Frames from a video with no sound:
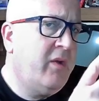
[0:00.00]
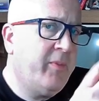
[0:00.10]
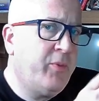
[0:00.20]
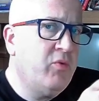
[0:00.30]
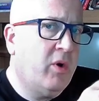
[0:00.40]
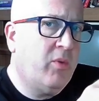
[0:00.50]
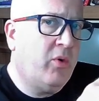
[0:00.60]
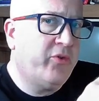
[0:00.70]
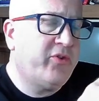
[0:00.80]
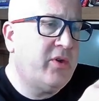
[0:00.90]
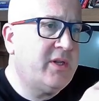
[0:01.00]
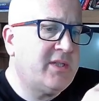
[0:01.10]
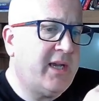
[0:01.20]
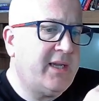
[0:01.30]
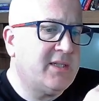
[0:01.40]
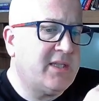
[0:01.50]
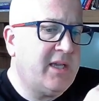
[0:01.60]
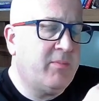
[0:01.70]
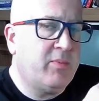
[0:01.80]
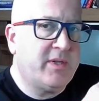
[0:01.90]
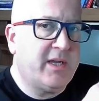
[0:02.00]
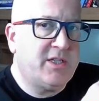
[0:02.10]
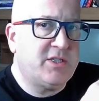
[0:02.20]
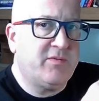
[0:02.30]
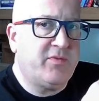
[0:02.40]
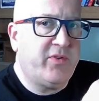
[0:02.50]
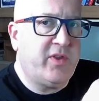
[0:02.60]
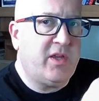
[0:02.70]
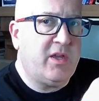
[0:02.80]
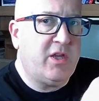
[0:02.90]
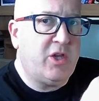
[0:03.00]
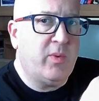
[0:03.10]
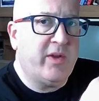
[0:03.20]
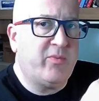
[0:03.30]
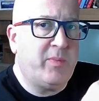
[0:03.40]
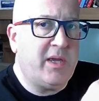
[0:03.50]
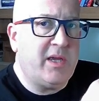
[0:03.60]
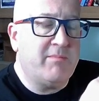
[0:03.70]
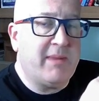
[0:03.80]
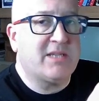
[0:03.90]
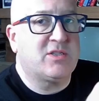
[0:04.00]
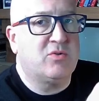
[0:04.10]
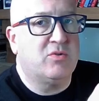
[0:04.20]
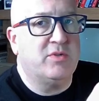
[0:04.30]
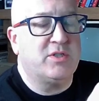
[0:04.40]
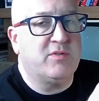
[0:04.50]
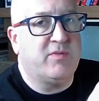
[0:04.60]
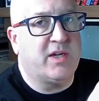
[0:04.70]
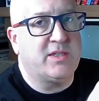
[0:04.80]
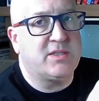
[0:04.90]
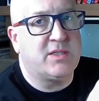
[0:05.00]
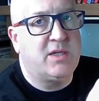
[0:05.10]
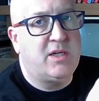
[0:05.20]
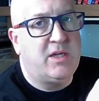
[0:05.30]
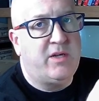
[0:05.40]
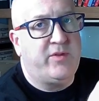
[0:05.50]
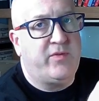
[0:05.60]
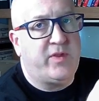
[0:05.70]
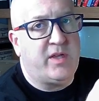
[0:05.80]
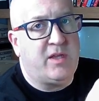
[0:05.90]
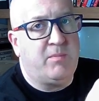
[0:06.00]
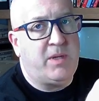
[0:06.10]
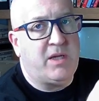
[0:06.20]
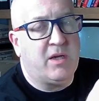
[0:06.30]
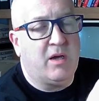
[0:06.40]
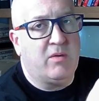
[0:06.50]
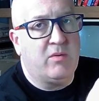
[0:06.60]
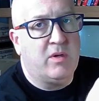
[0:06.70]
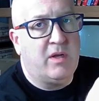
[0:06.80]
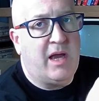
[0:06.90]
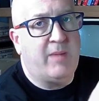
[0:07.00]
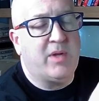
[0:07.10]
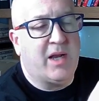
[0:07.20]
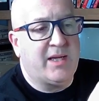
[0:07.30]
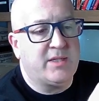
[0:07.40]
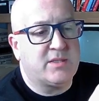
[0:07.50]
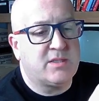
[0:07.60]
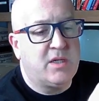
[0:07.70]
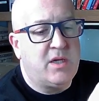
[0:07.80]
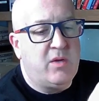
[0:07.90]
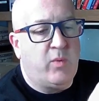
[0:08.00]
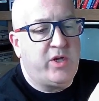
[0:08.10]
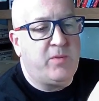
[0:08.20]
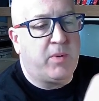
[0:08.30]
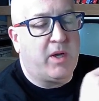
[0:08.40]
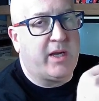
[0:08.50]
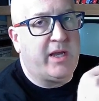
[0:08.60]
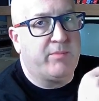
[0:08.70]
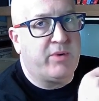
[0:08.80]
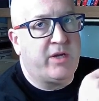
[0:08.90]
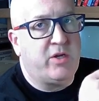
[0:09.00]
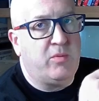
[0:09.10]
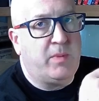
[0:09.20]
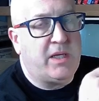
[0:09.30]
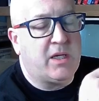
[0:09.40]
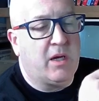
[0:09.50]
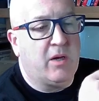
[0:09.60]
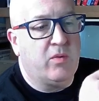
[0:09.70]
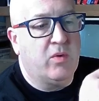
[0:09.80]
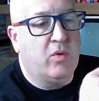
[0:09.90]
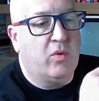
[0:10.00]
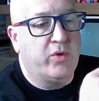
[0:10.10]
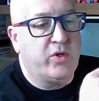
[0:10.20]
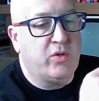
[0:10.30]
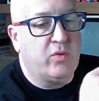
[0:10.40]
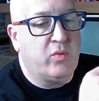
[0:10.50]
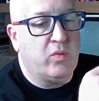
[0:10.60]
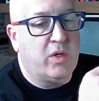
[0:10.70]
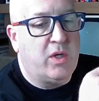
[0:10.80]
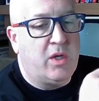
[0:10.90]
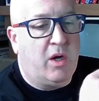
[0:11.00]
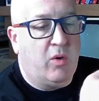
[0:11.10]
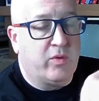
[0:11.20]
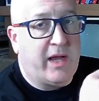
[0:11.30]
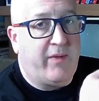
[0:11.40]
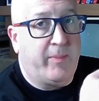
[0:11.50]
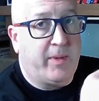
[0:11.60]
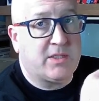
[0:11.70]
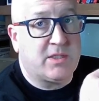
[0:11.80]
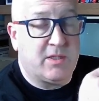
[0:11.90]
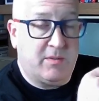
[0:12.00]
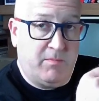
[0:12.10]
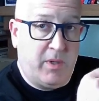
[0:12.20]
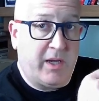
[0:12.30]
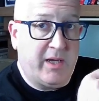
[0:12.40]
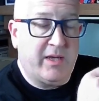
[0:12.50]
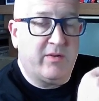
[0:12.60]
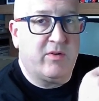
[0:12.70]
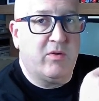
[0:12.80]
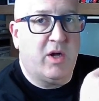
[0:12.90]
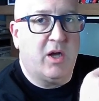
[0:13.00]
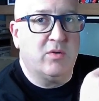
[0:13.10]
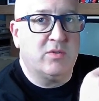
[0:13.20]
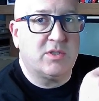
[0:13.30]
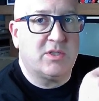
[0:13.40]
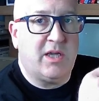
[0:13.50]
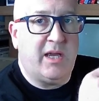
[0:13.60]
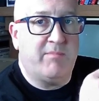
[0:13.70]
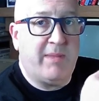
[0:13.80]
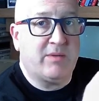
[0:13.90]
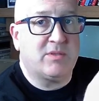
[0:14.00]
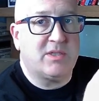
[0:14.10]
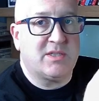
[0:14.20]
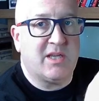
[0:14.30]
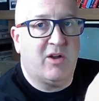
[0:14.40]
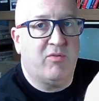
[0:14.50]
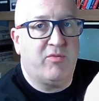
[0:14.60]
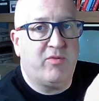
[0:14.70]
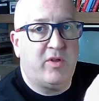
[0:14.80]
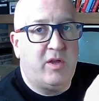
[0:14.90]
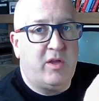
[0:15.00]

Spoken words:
The boot ROM also contains the implementation for the USB mass storage device that the Pico emulates. When you plug in a brand new Pico, or you hold down the button and plug it into your host, it mounts itself